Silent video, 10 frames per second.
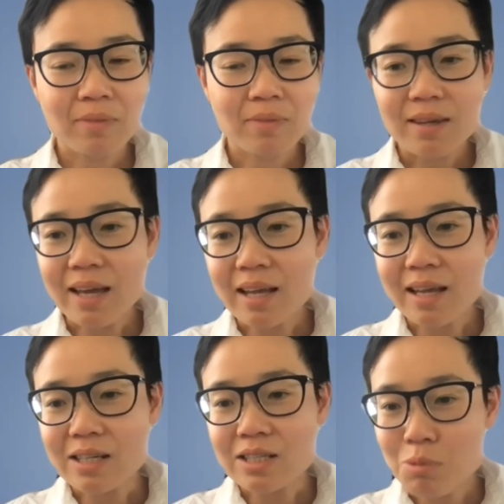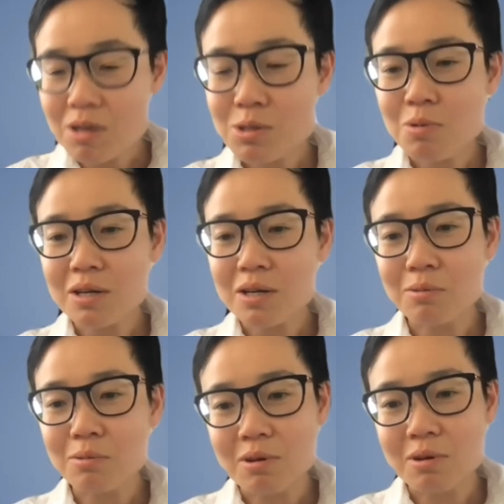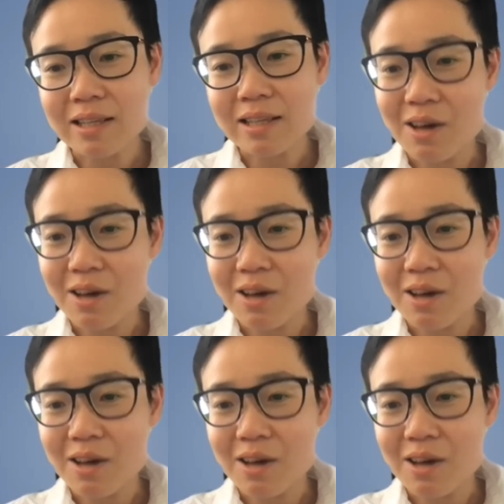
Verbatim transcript: And I just also want to throw in,